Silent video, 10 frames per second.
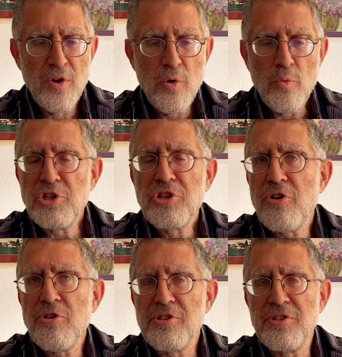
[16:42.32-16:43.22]
Which
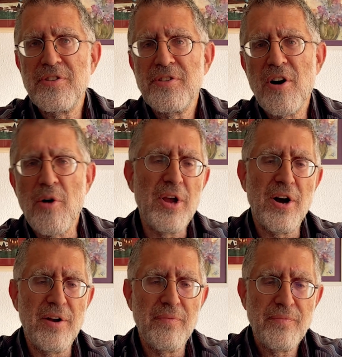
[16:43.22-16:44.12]
course are we
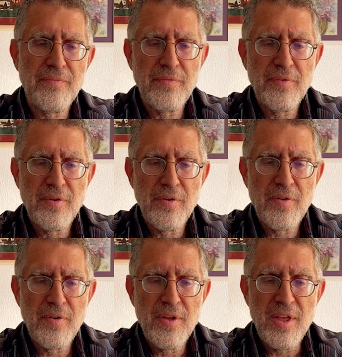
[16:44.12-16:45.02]
on,
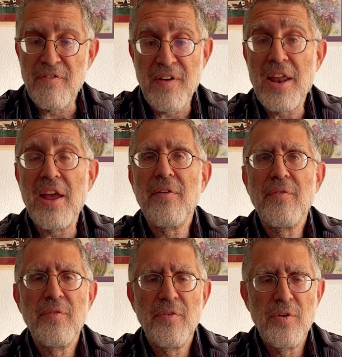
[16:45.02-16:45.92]
if any?
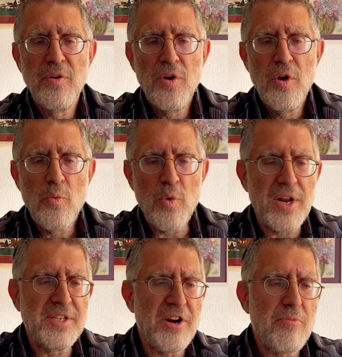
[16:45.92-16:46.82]
What
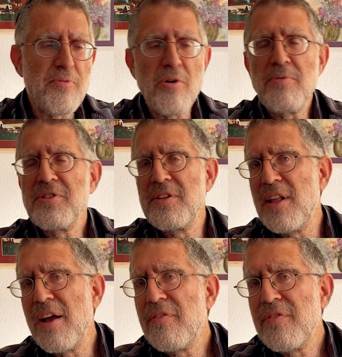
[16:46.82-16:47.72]
is our purpose in
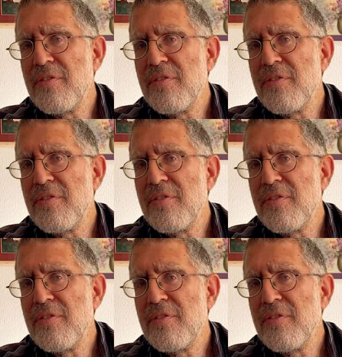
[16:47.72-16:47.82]
life?